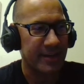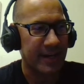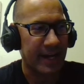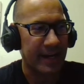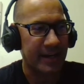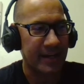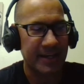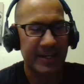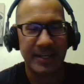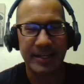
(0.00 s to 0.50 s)

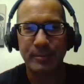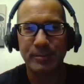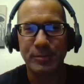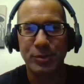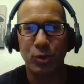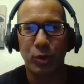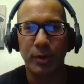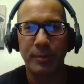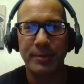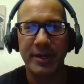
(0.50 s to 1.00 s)
kind of get
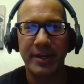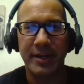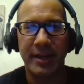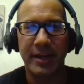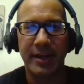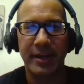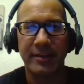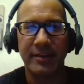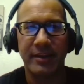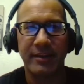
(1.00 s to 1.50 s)
absorbed in
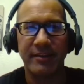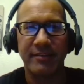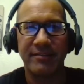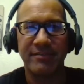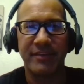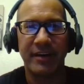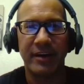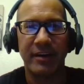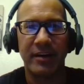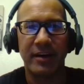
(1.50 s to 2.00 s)
it, and then
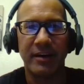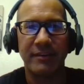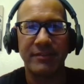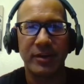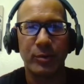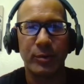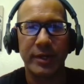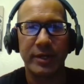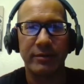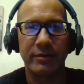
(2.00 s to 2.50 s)
fire off a
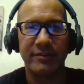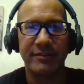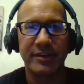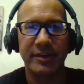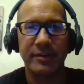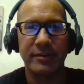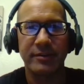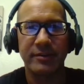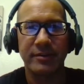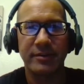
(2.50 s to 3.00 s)
quick
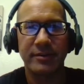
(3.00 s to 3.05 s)
review.